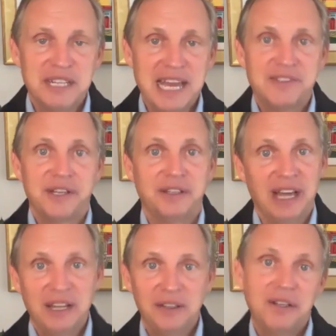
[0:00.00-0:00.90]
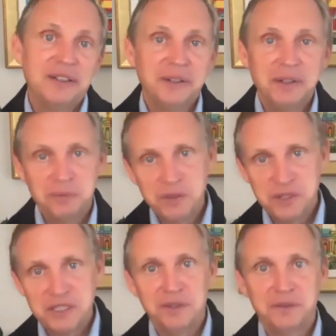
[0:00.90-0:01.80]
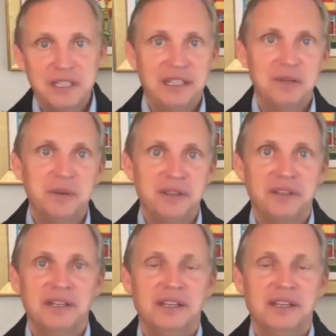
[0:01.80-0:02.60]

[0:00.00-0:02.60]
takes a lot longer, and we're still dealing with